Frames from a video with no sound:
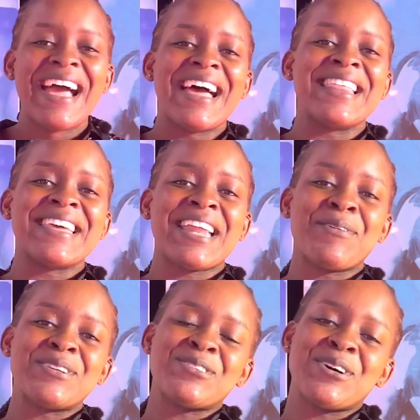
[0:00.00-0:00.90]
And then I
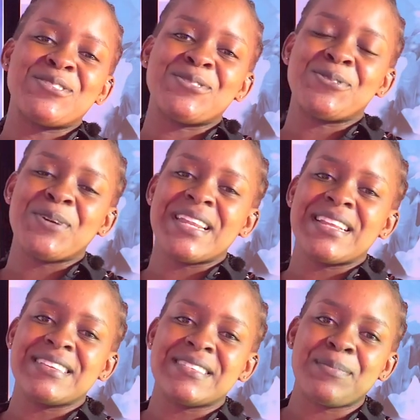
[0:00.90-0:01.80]
went on to Queen
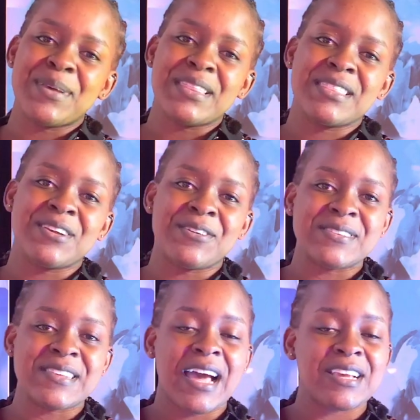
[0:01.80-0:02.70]
Elizabeth
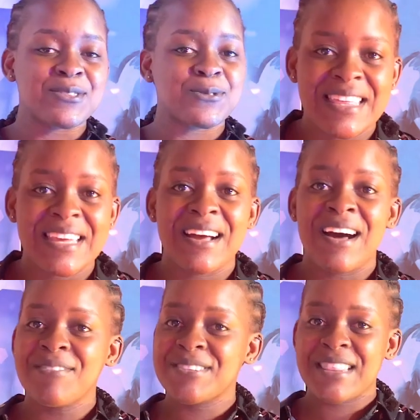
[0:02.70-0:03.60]
Girls High School. Then
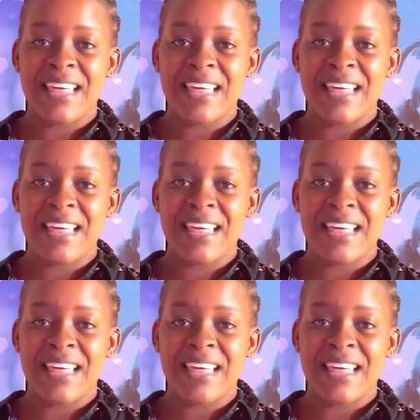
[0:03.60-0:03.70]
after